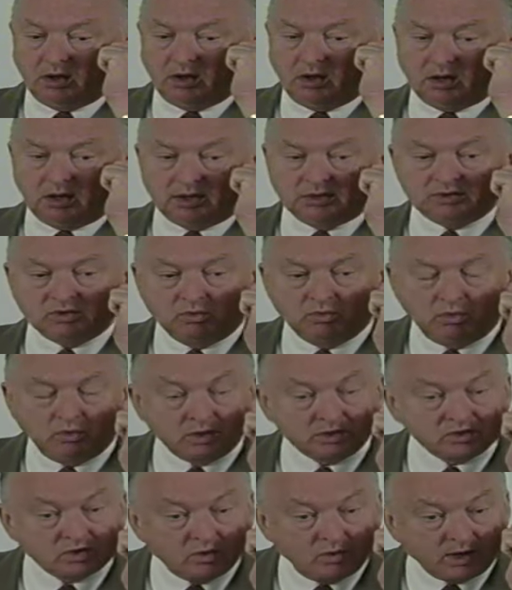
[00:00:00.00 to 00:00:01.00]
And I said, well,
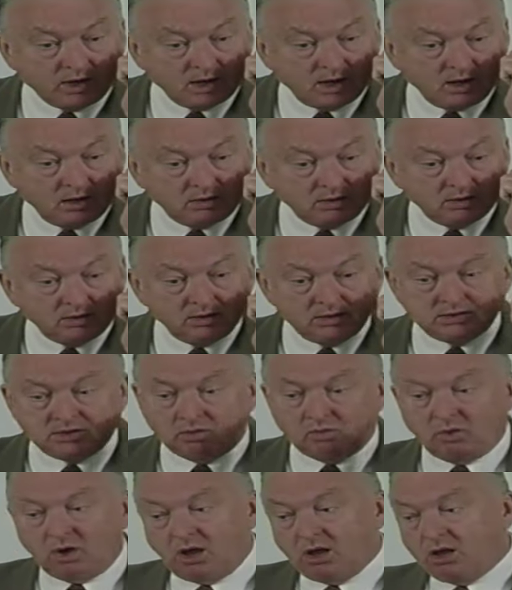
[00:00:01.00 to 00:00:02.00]
what's going on? He
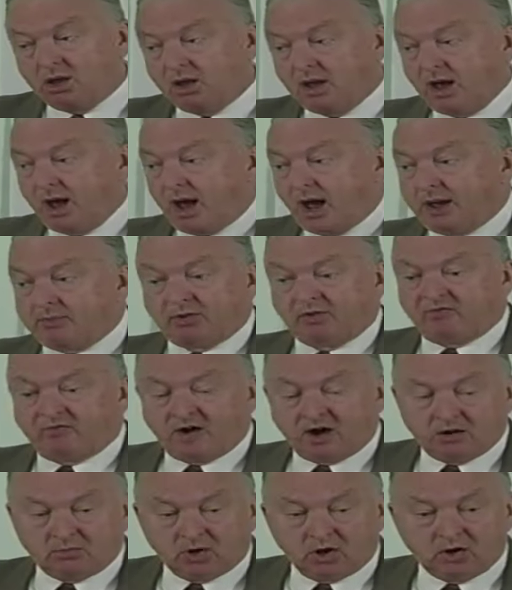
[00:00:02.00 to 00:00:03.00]
said, well, I'm a
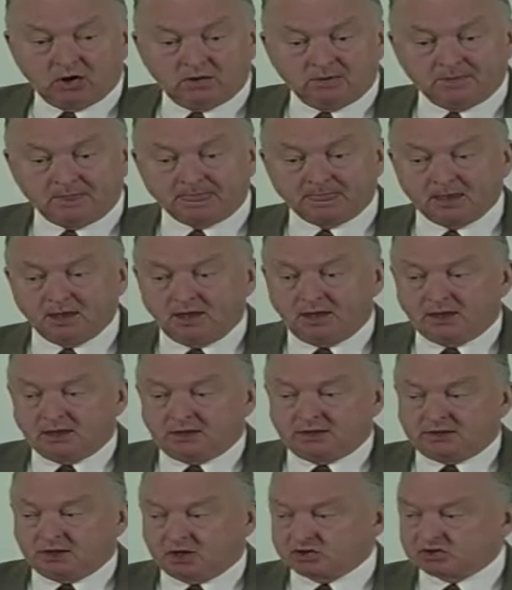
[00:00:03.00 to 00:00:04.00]
farmer.
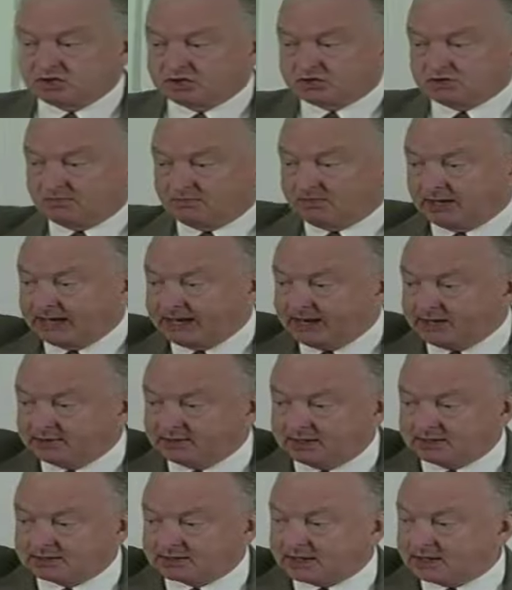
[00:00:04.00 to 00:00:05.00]
There's some
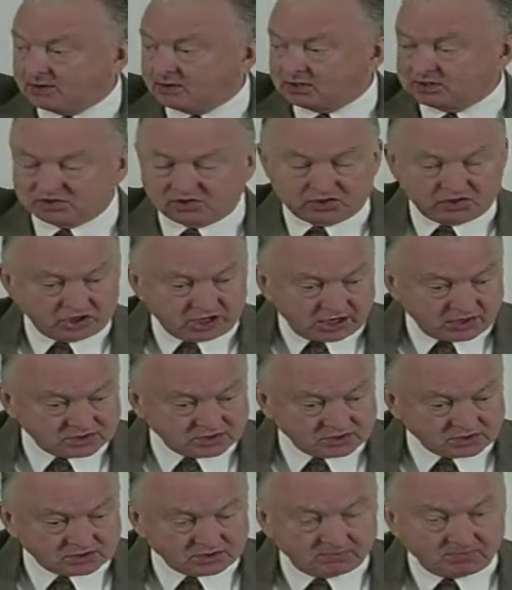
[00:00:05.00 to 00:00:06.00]
land that is
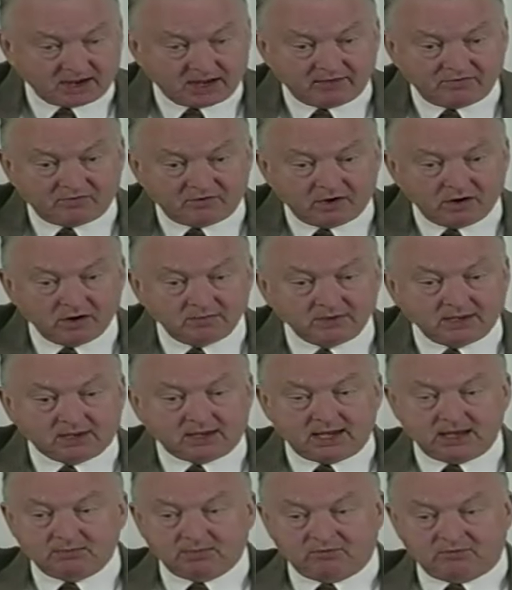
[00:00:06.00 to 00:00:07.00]
adjacent to my farm that
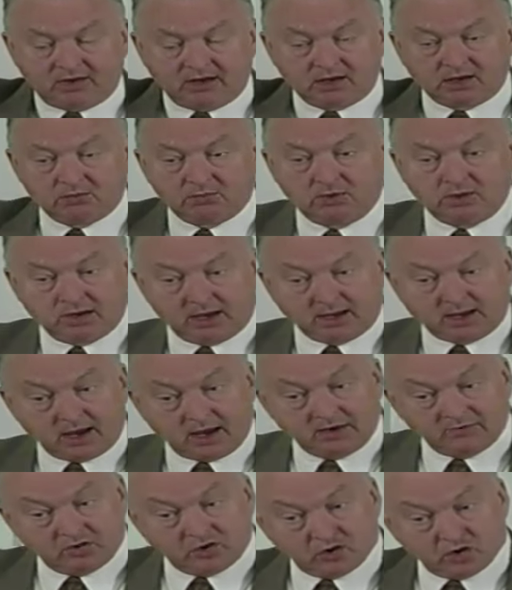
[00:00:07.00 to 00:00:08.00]
came available. I
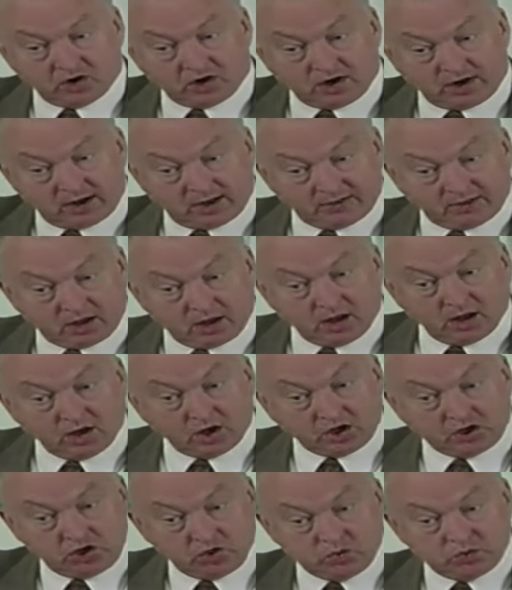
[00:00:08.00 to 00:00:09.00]
kind of heard it on the
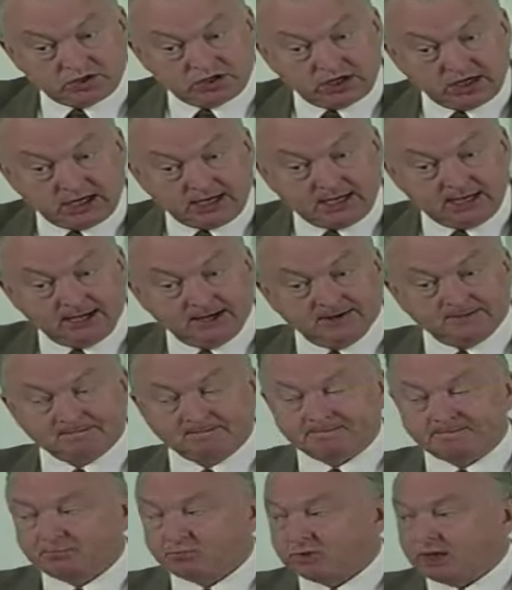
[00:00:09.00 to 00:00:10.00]
QT.
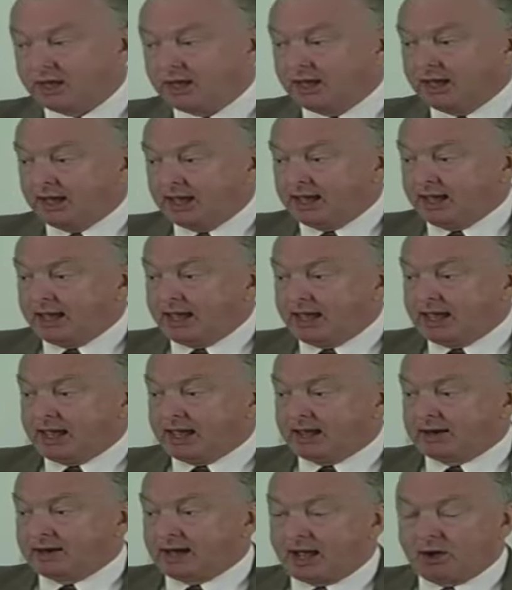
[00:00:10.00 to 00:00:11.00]

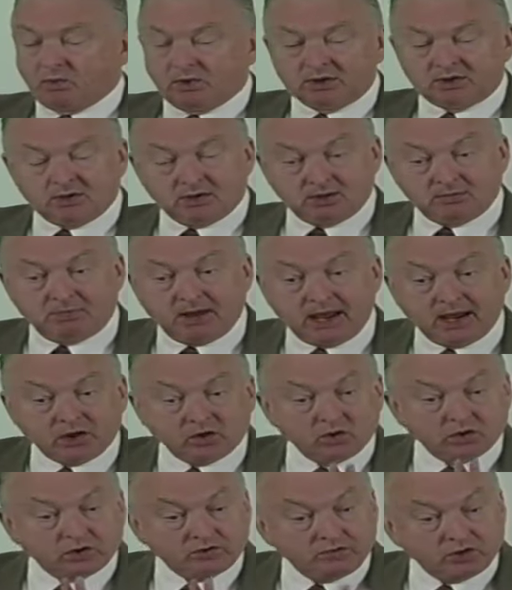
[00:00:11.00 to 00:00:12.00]
And I went to the
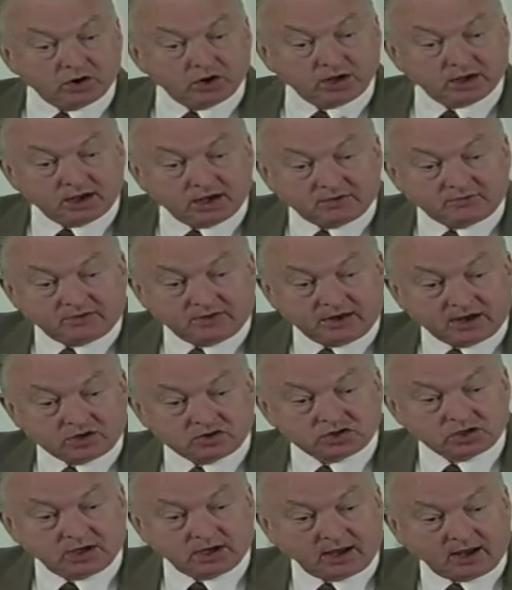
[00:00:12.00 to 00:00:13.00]
banker, and very
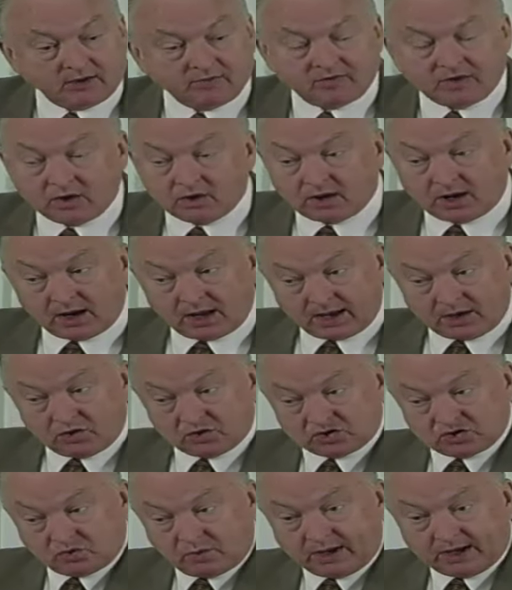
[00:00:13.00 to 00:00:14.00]
confidentially, I found out I
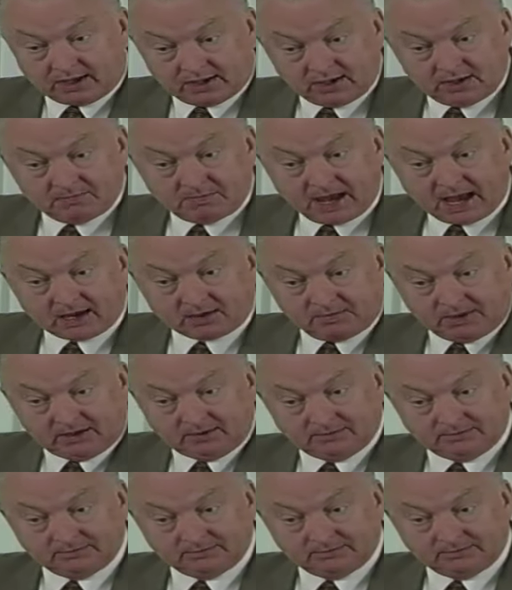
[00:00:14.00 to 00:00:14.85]
could swing it. He'd back me.